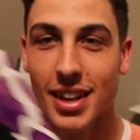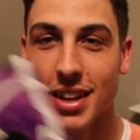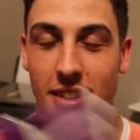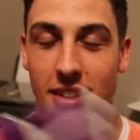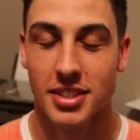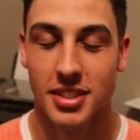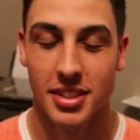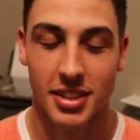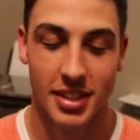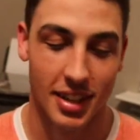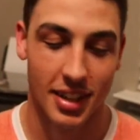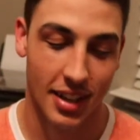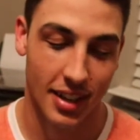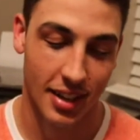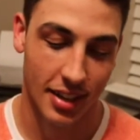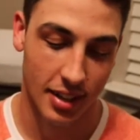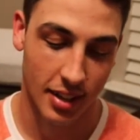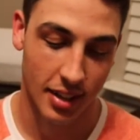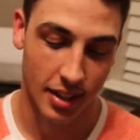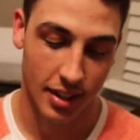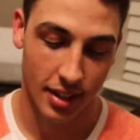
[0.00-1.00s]
I actually
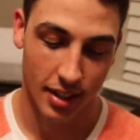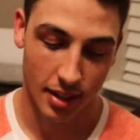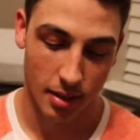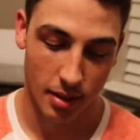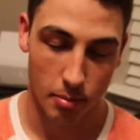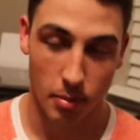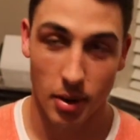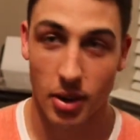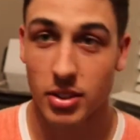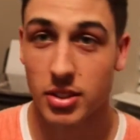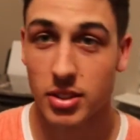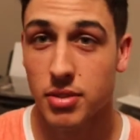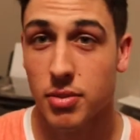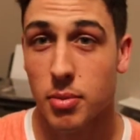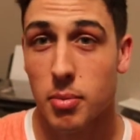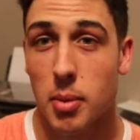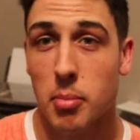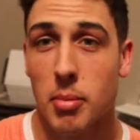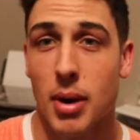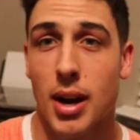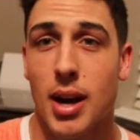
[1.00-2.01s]
borrowed this from
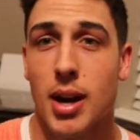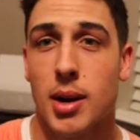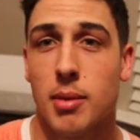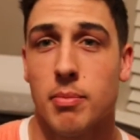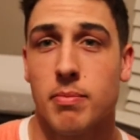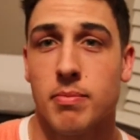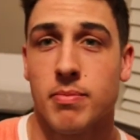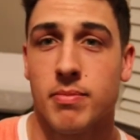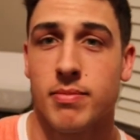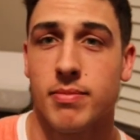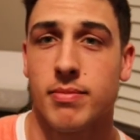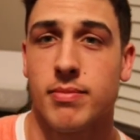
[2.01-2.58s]
my mom,